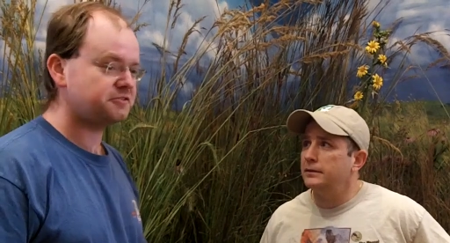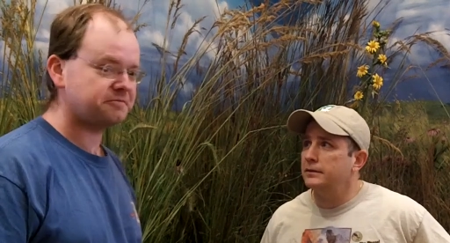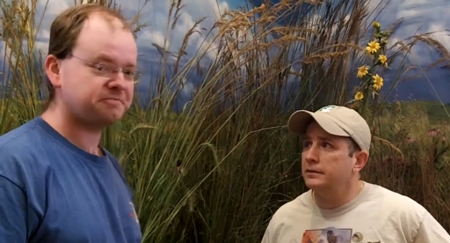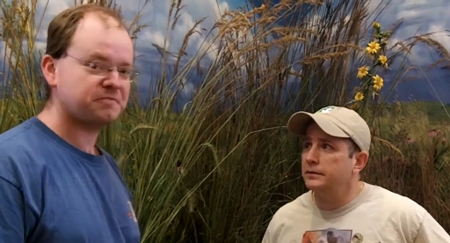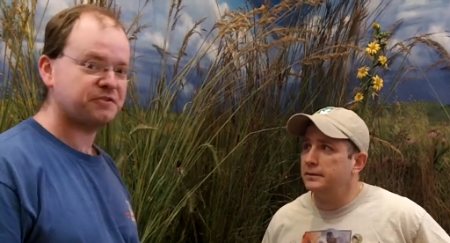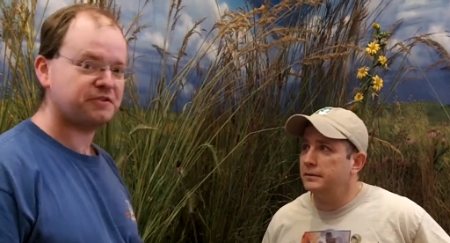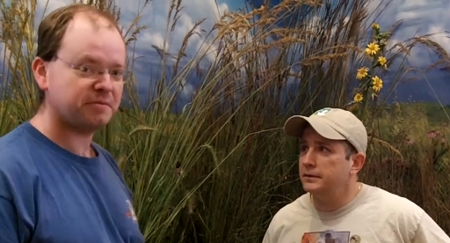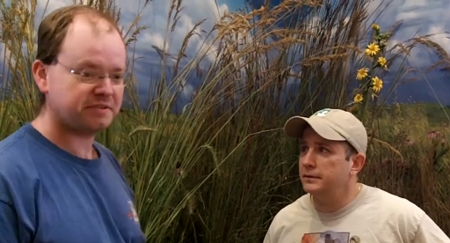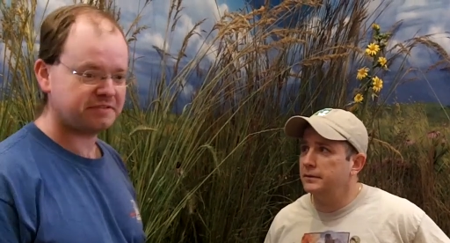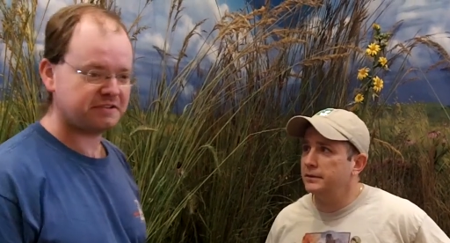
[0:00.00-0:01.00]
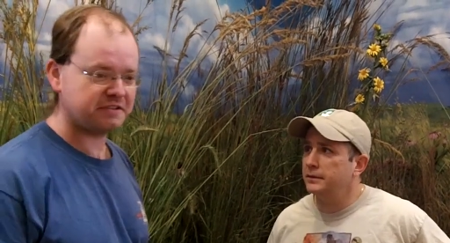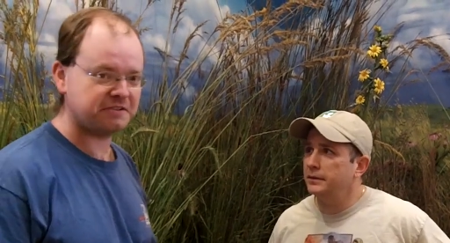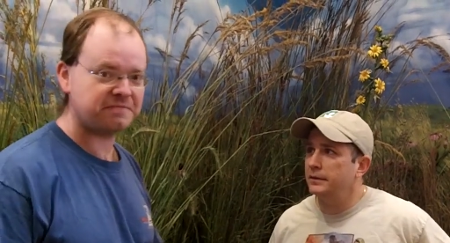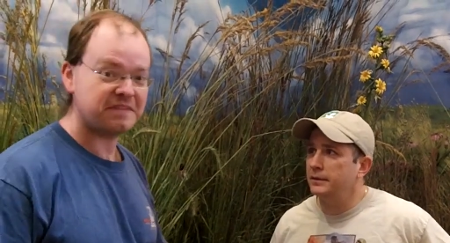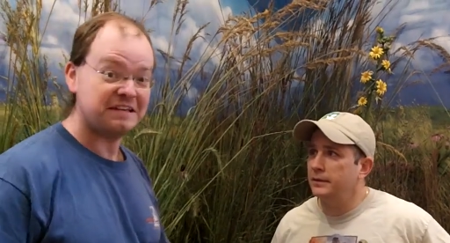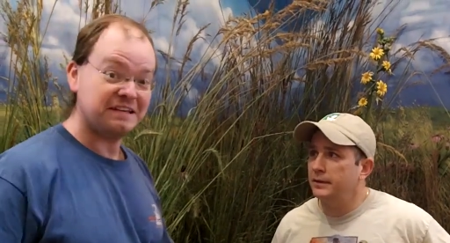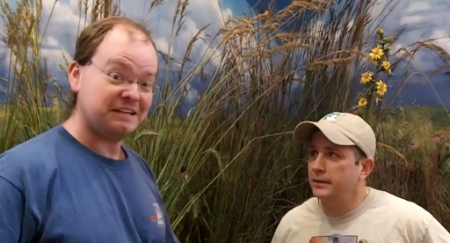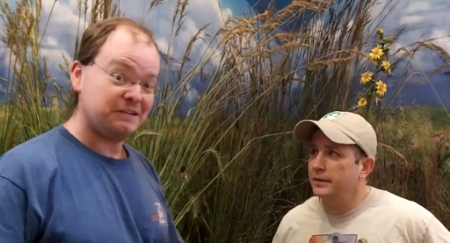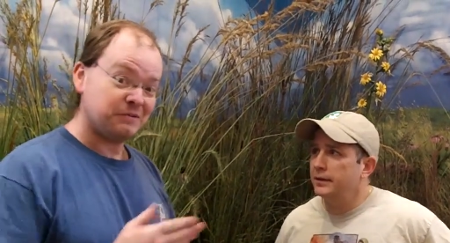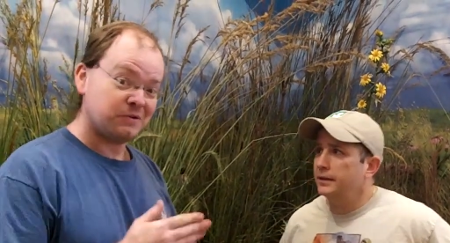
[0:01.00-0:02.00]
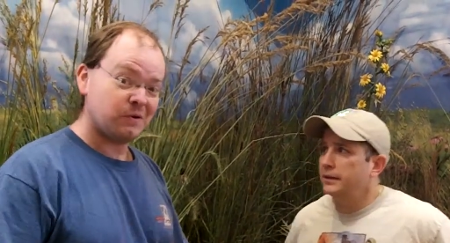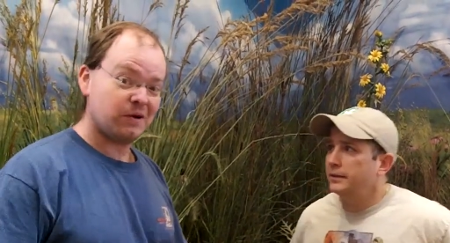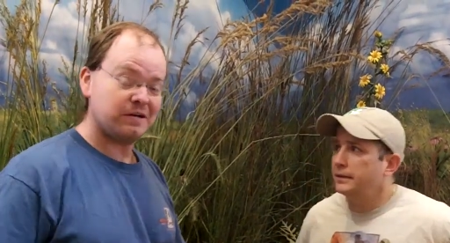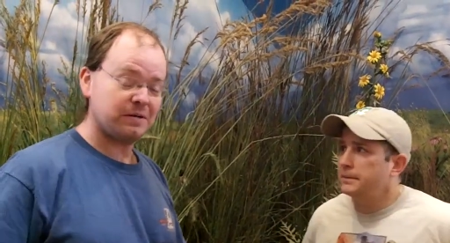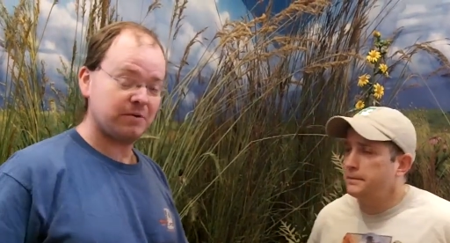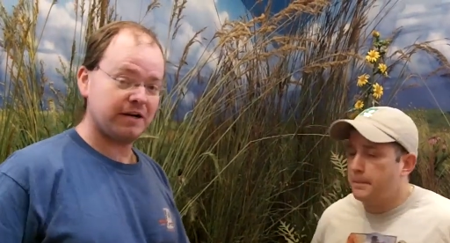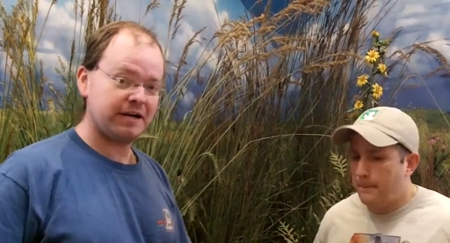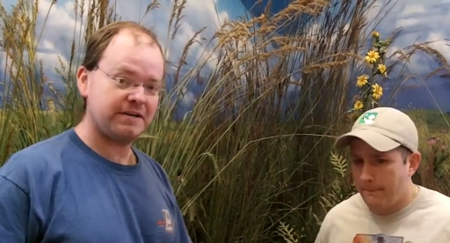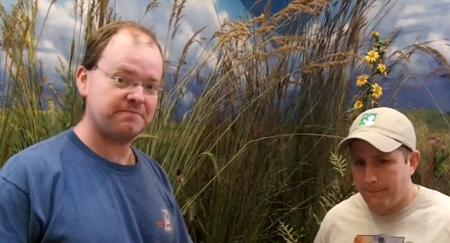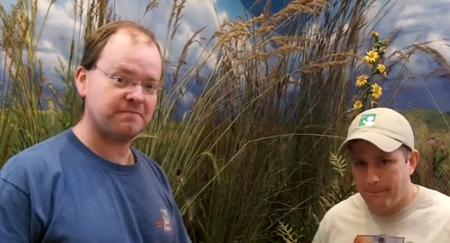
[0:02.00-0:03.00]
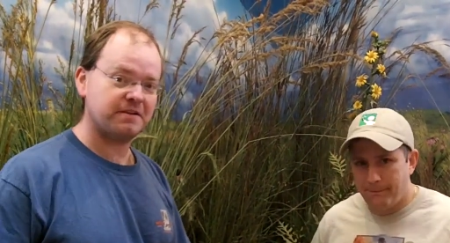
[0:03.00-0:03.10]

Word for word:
Speaker 1: is something. So, quite a humble guy.